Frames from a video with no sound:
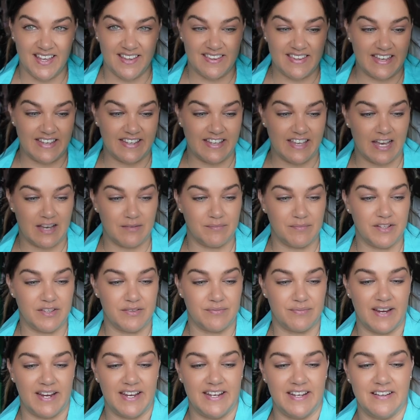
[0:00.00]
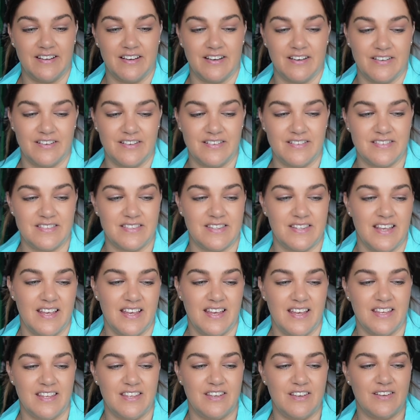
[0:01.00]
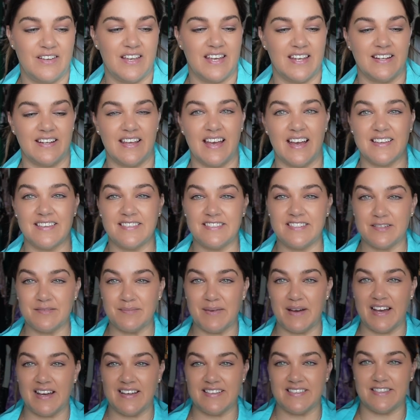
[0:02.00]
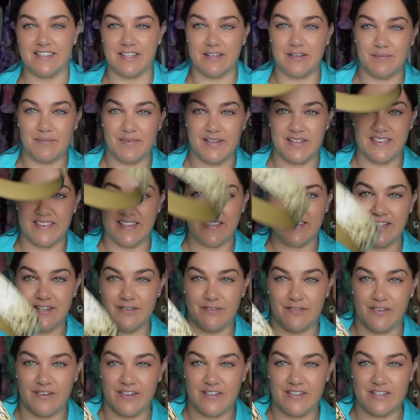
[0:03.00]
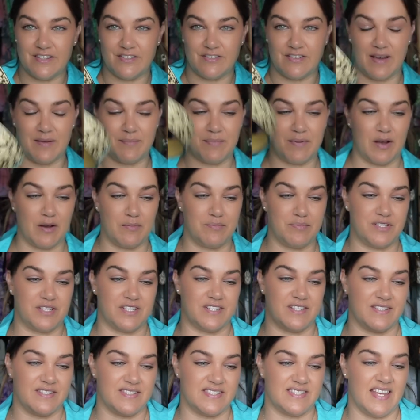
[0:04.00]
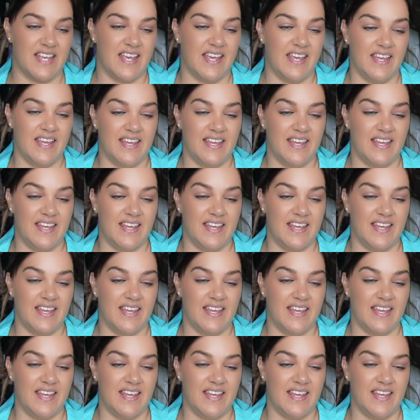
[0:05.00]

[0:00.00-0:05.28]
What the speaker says: They come with raincoats. You can customize them with the different strap options.